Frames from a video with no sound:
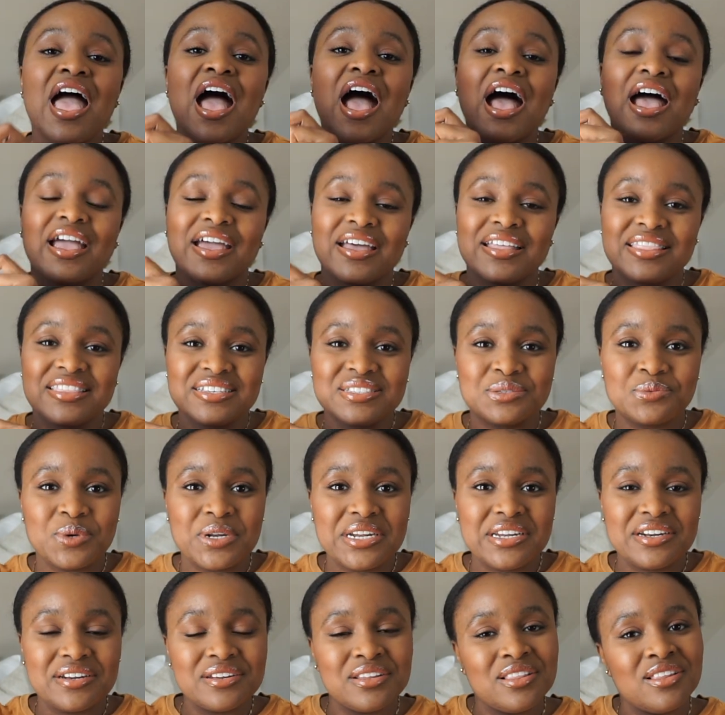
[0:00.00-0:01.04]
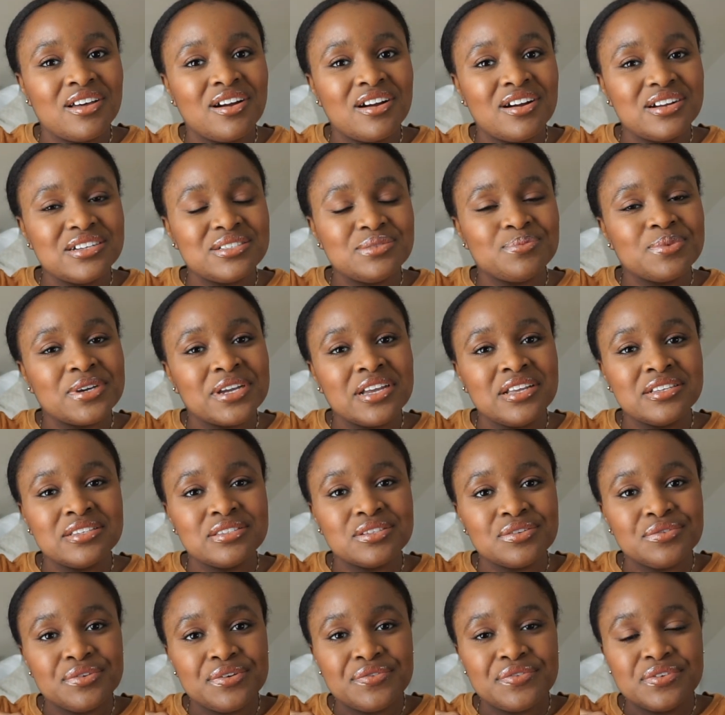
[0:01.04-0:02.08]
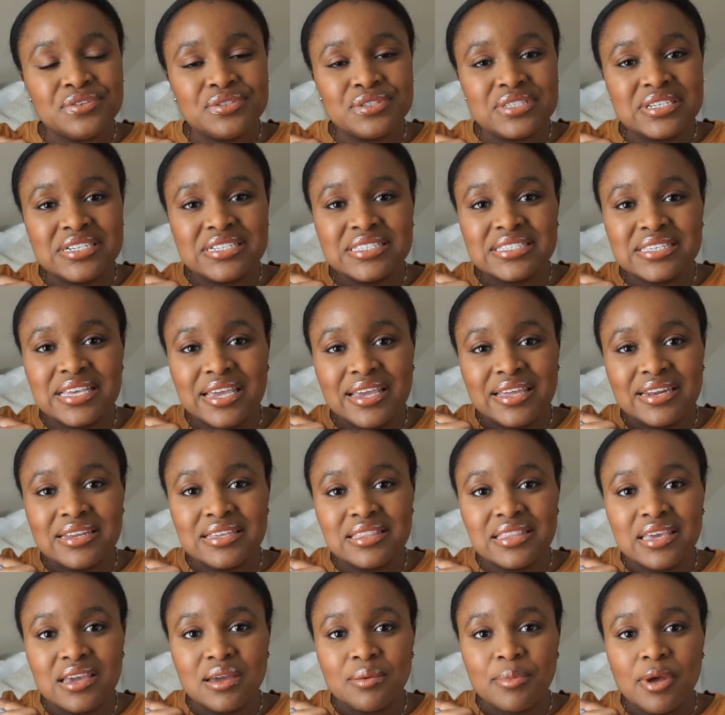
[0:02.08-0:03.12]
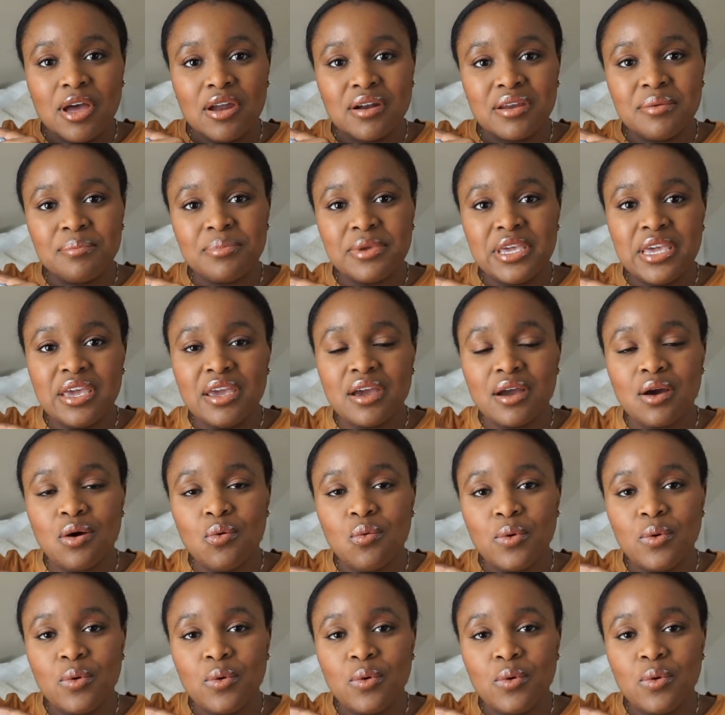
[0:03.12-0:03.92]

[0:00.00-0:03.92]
I got this one in a large because the reviews didn't say anything about it being